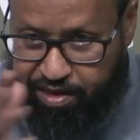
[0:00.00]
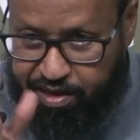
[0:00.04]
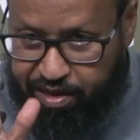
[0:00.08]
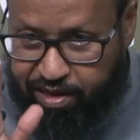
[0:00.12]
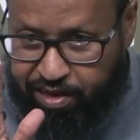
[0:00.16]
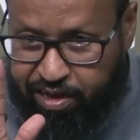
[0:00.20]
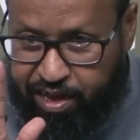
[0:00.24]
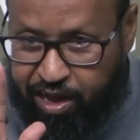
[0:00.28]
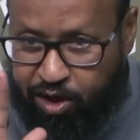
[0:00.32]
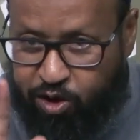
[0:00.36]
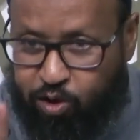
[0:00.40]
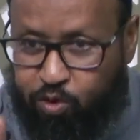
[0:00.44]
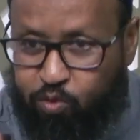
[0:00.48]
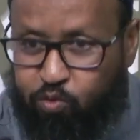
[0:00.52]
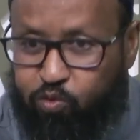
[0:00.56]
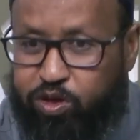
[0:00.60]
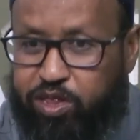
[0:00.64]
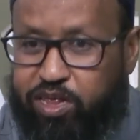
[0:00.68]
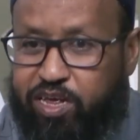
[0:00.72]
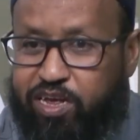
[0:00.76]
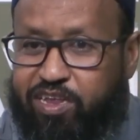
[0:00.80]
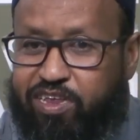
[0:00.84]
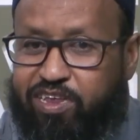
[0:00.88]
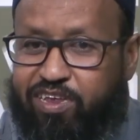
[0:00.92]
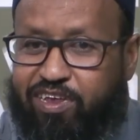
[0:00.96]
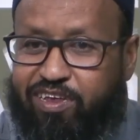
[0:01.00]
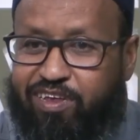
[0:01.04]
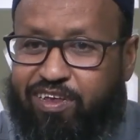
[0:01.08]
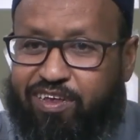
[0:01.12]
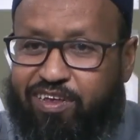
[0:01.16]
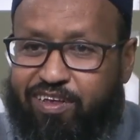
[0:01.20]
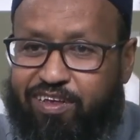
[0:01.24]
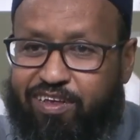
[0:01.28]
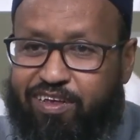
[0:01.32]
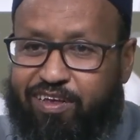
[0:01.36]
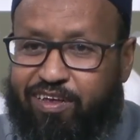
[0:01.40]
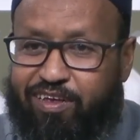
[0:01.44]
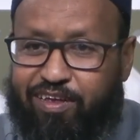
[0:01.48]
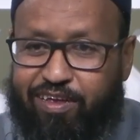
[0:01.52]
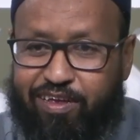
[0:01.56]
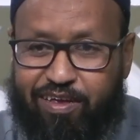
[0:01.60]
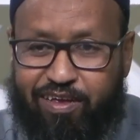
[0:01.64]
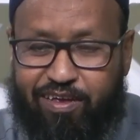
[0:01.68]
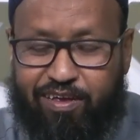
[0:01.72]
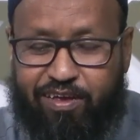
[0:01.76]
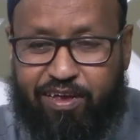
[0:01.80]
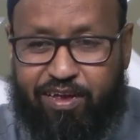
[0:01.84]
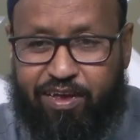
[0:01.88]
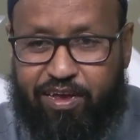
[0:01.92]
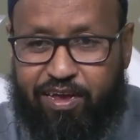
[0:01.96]
Get on with it.
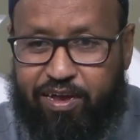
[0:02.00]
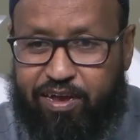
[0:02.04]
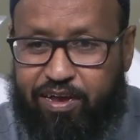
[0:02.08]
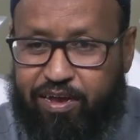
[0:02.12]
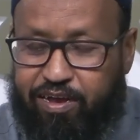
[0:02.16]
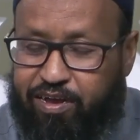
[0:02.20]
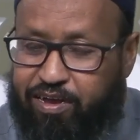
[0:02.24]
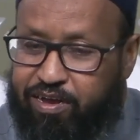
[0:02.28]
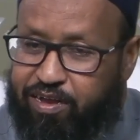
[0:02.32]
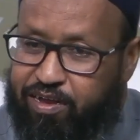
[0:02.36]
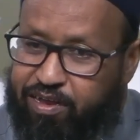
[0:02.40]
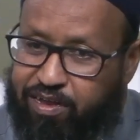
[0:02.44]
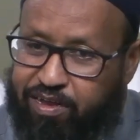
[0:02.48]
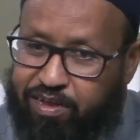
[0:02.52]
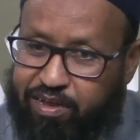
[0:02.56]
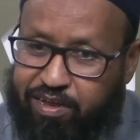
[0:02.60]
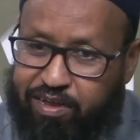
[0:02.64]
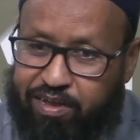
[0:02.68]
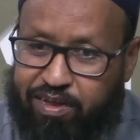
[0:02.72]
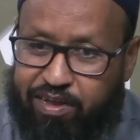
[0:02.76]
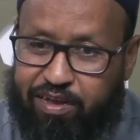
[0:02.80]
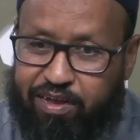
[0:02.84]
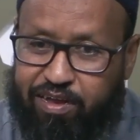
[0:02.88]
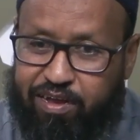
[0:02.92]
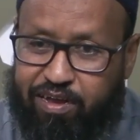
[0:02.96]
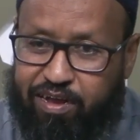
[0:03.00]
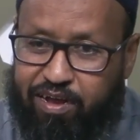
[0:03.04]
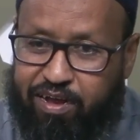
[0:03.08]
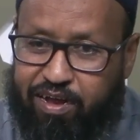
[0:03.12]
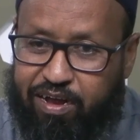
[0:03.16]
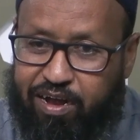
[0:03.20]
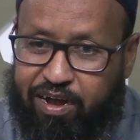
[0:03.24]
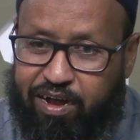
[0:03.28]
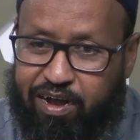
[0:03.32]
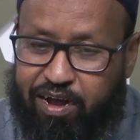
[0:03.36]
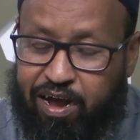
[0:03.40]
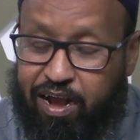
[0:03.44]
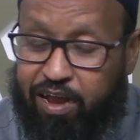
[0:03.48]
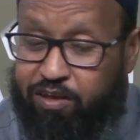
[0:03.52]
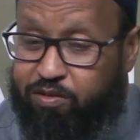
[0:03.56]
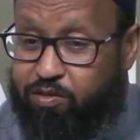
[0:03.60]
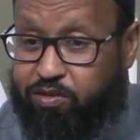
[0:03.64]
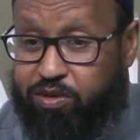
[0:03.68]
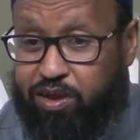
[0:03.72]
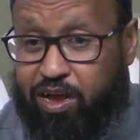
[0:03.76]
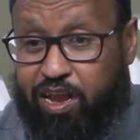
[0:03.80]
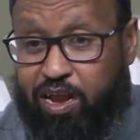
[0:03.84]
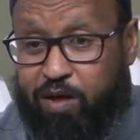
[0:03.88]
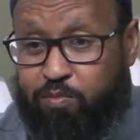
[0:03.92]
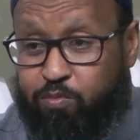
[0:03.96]
Allah
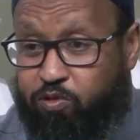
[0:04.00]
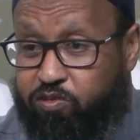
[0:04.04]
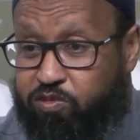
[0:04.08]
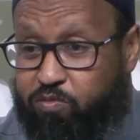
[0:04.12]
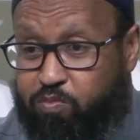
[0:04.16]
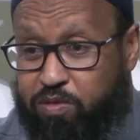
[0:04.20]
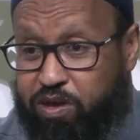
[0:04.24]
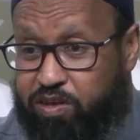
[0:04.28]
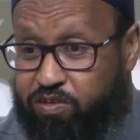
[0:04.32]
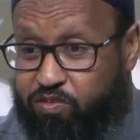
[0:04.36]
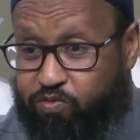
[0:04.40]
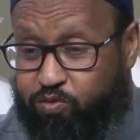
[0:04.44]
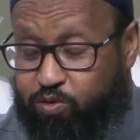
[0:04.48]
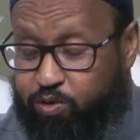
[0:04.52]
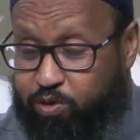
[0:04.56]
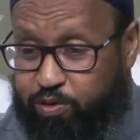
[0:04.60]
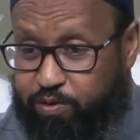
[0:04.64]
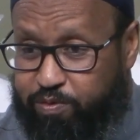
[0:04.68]
Ta'ala most merciful.